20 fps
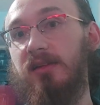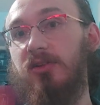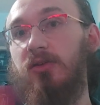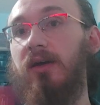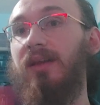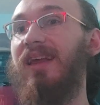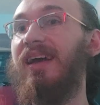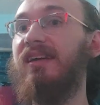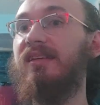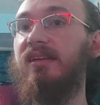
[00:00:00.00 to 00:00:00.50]
So I
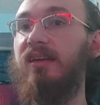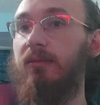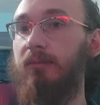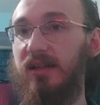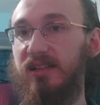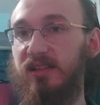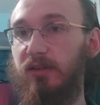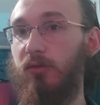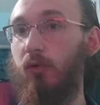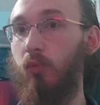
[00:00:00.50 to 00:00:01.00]
like to give
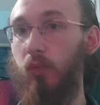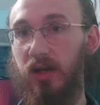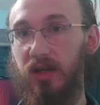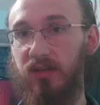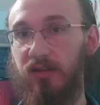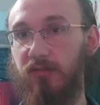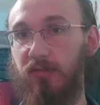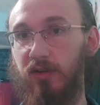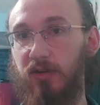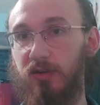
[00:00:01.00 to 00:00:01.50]
myself a week
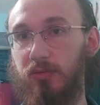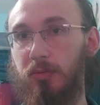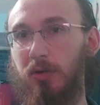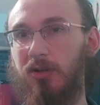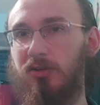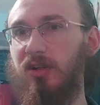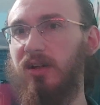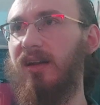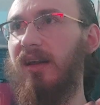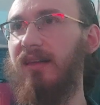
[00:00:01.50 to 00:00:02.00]
to finish a
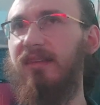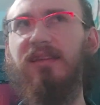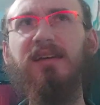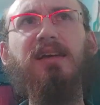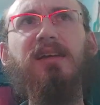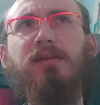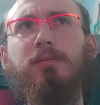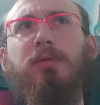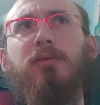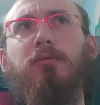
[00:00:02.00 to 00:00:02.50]
project. And I think
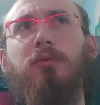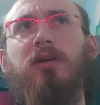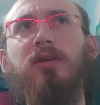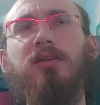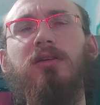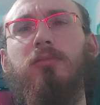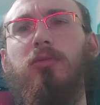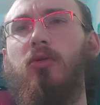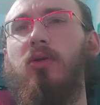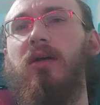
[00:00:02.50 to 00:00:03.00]
it's been
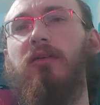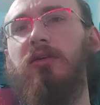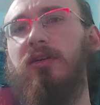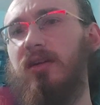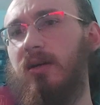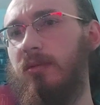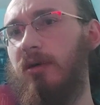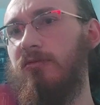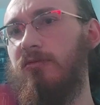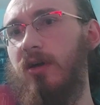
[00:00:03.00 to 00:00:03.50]
reasonable every
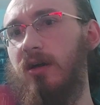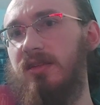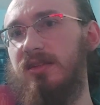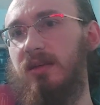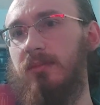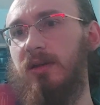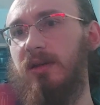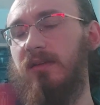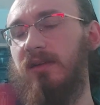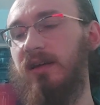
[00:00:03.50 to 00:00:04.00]
time I've done
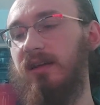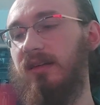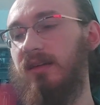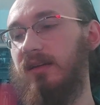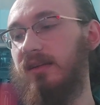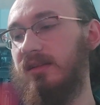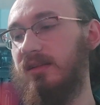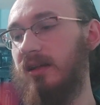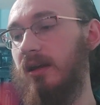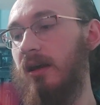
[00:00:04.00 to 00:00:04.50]
something like
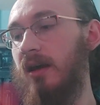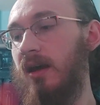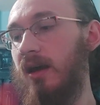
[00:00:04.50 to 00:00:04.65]
this.